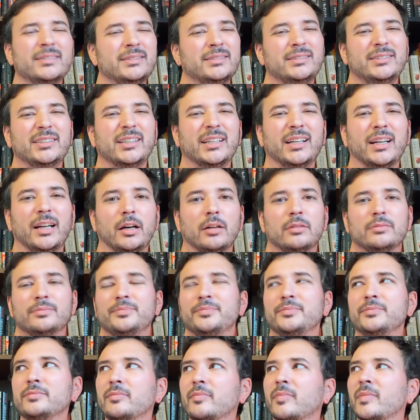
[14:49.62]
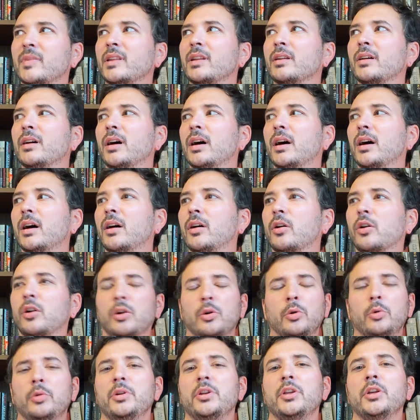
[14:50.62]
You know? Or
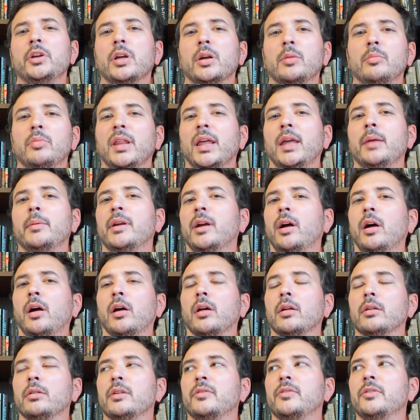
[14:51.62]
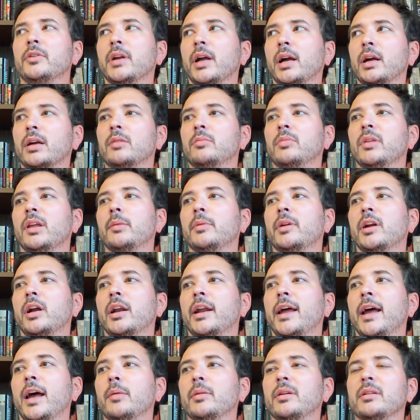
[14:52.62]
who are you going to blame it on if you're not going to blame it on
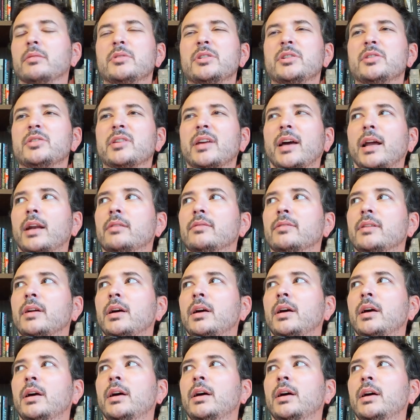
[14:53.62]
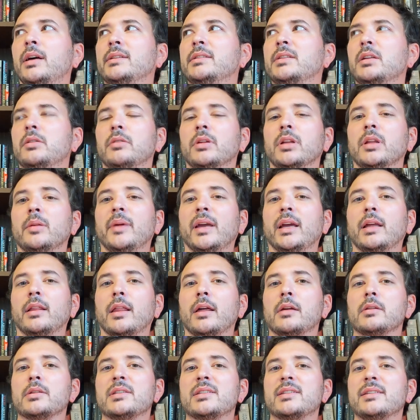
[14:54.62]
Abby? It was just kind of, didn't really make a
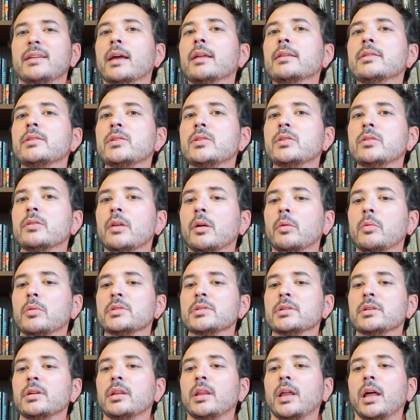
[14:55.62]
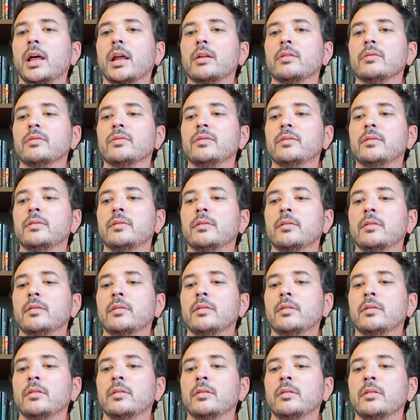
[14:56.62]
lot of sense. There wasn't a lot of,
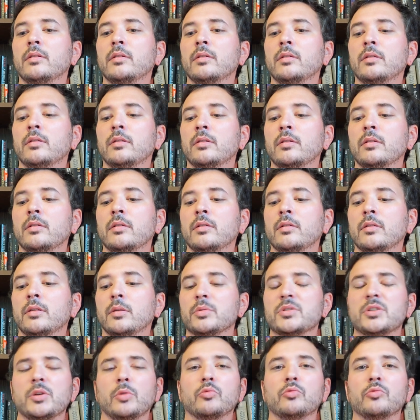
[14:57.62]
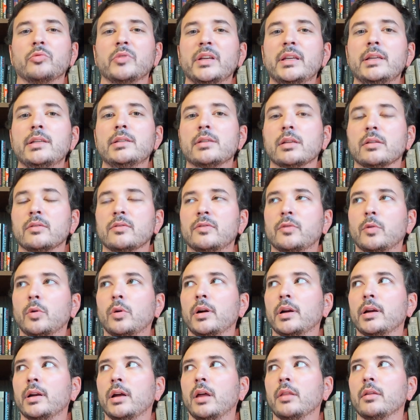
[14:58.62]
there was no reason for
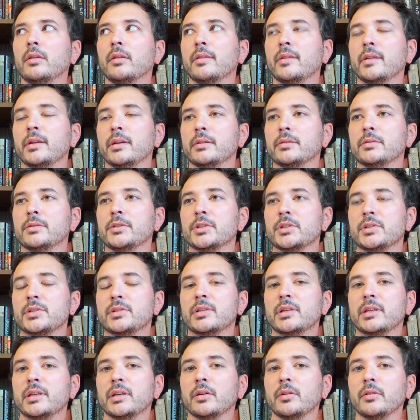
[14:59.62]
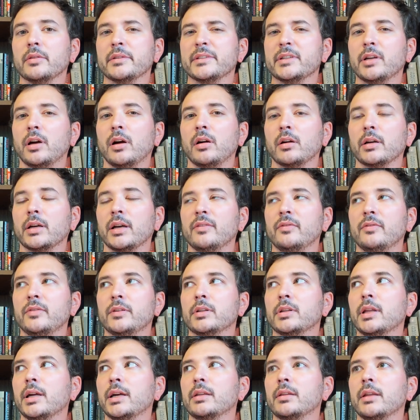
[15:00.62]
it other than just to kill the dog, I feel
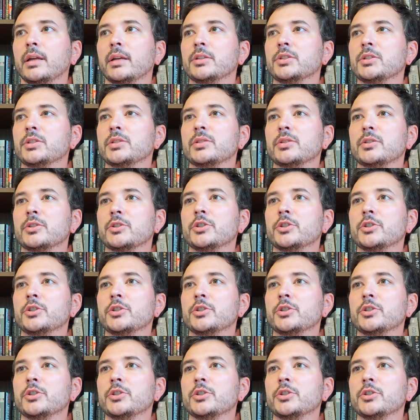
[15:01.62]
like. Like, just to